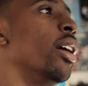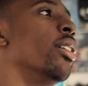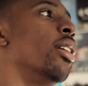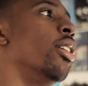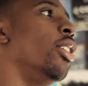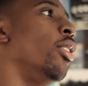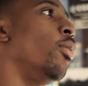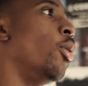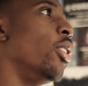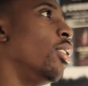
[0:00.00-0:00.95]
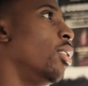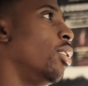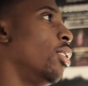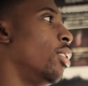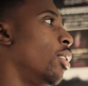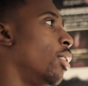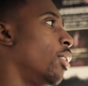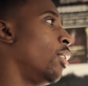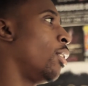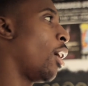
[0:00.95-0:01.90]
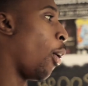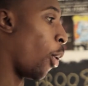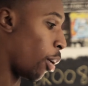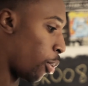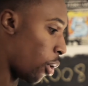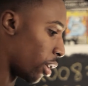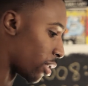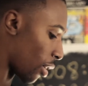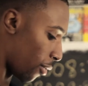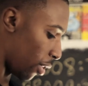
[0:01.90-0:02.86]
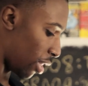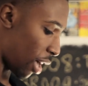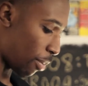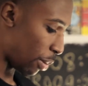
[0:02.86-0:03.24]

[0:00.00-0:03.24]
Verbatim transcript: right? And I want to put on something that